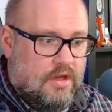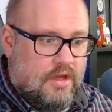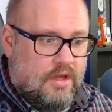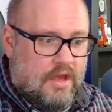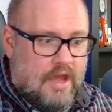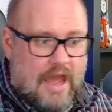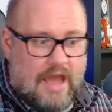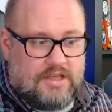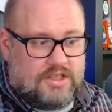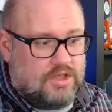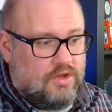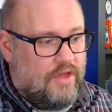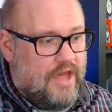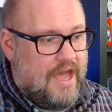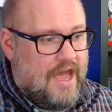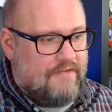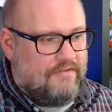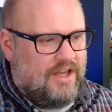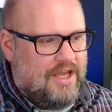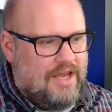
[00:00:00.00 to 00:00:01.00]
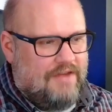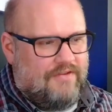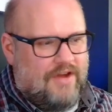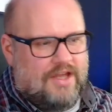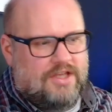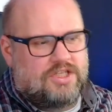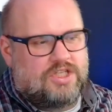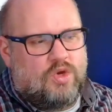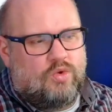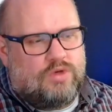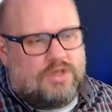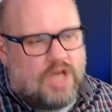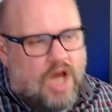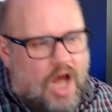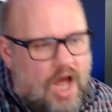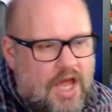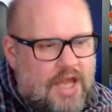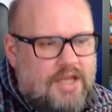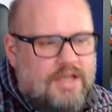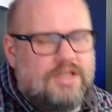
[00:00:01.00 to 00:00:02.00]
And so they have a leave. And so
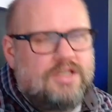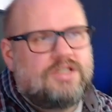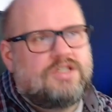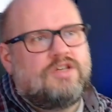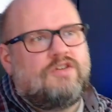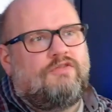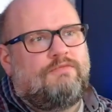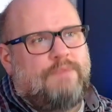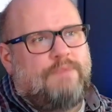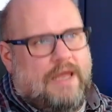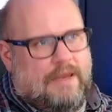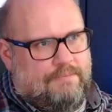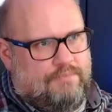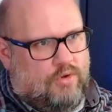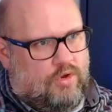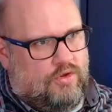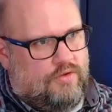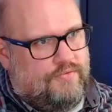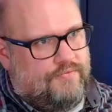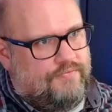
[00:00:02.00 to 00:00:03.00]
tons of people